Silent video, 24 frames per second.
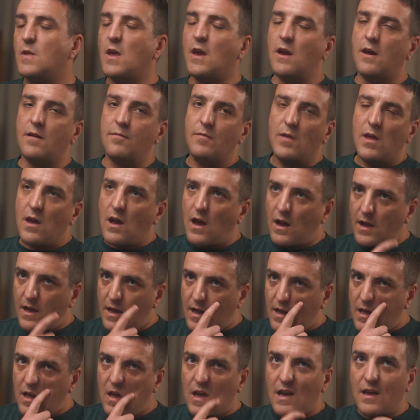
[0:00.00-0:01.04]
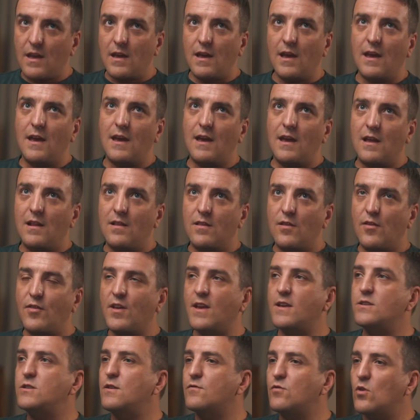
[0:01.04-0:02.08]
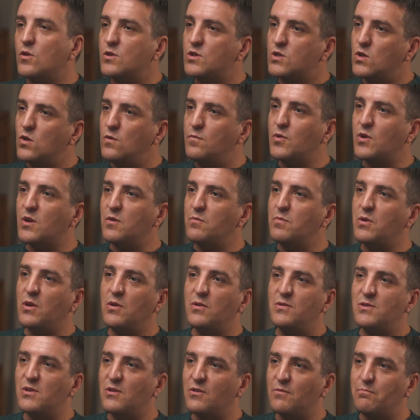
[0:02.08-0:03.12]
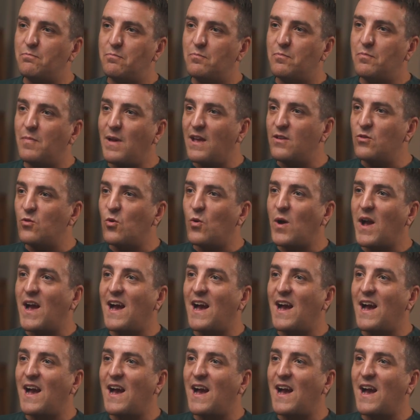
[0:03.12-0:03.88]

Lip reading: Yeah. The thing is, you've got a supercomputer in your